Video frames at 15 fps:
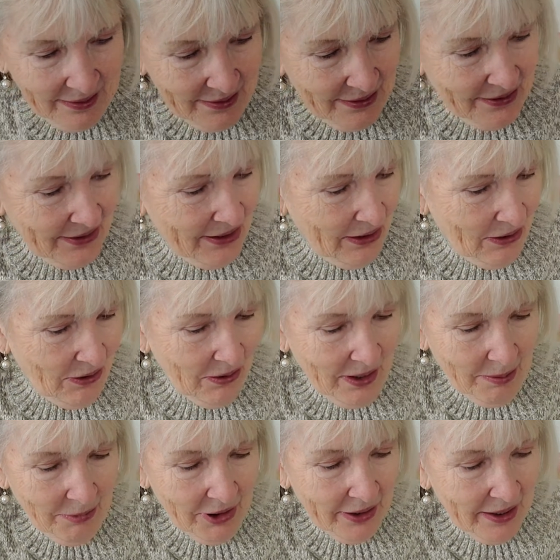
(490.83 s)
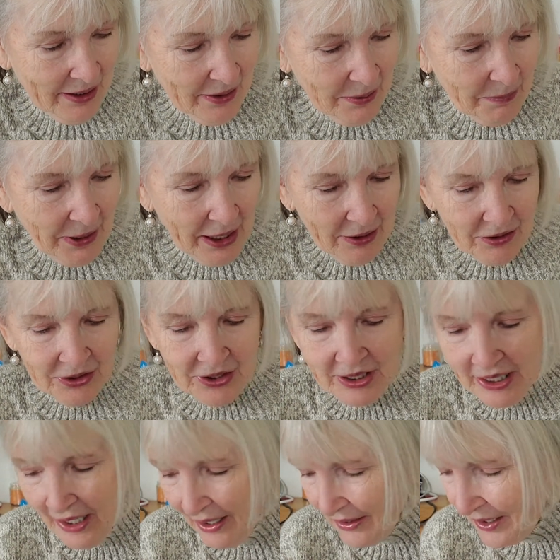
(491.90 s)
So I'm looking at the pattern
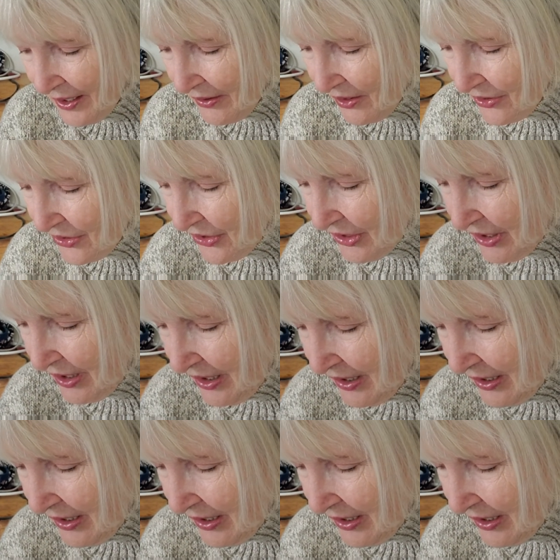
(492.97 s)
today. I think there's a